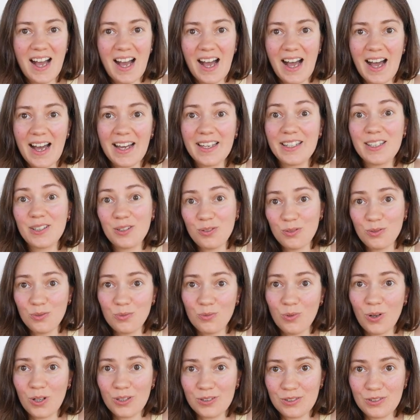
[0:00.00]
I
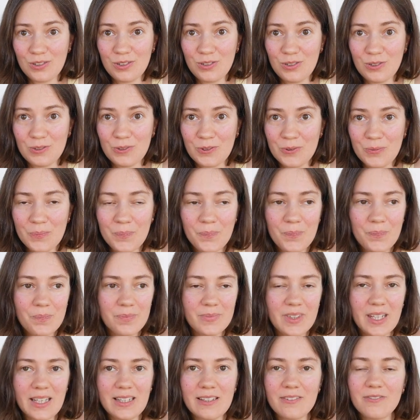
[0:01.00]
want to.
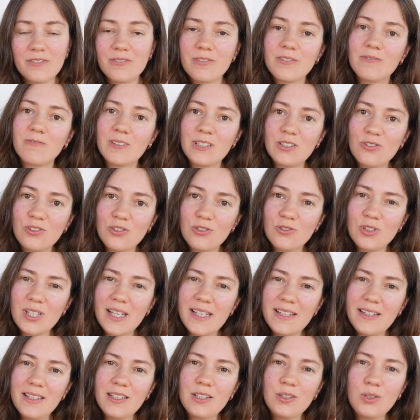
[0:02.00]
And when you
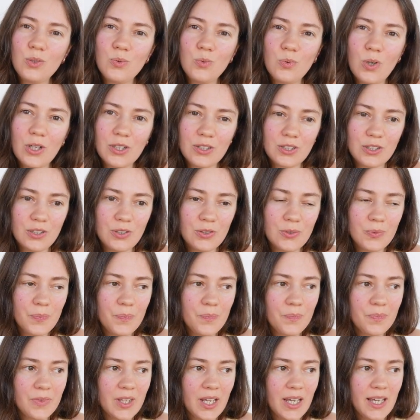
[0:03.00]
decide that you want to,
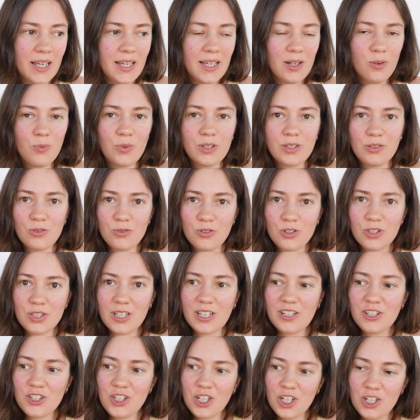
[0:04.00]
when you
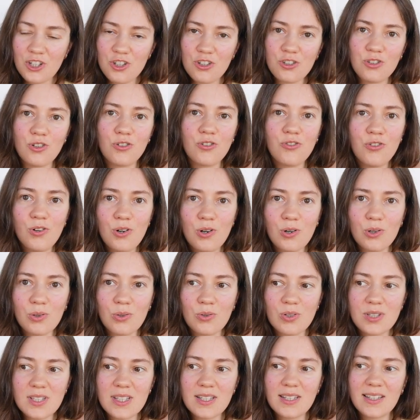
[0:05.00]
start changing your
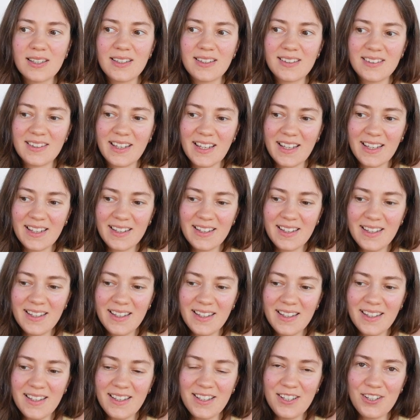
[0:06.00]
focus, then
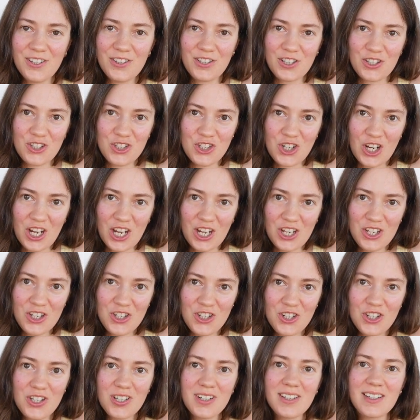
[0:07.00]
the
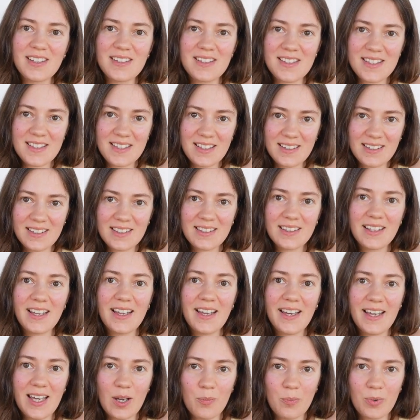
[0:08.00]
change can start
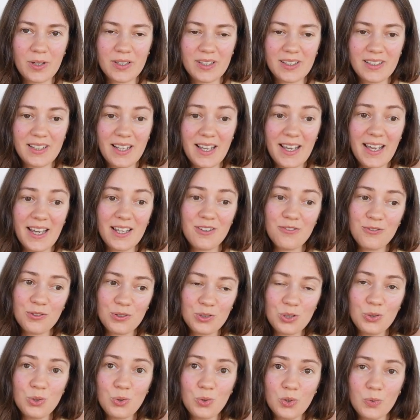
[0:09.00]
happening. And
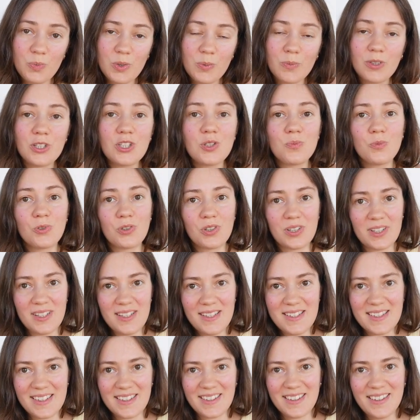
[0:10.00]
for you it will be much more
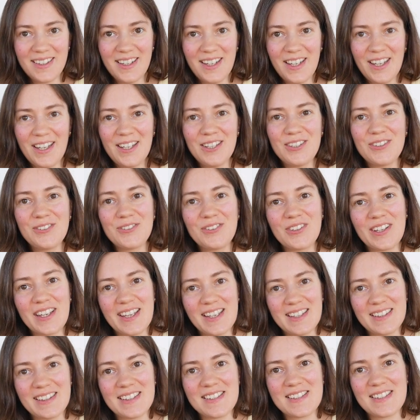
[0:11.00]
easier to
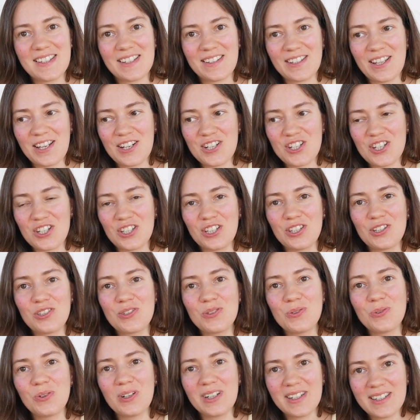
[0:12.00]
gain this connection and
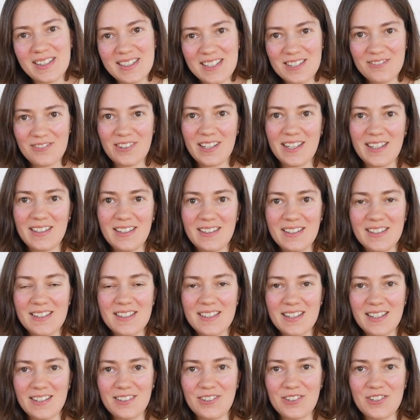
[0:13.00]
to activate
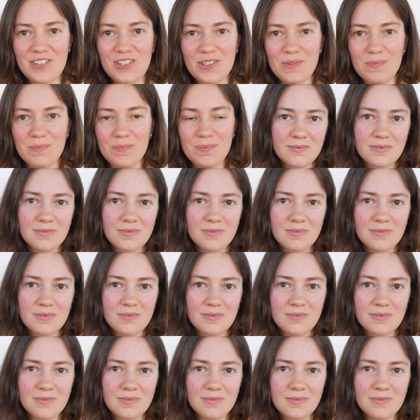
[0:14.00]
this energy.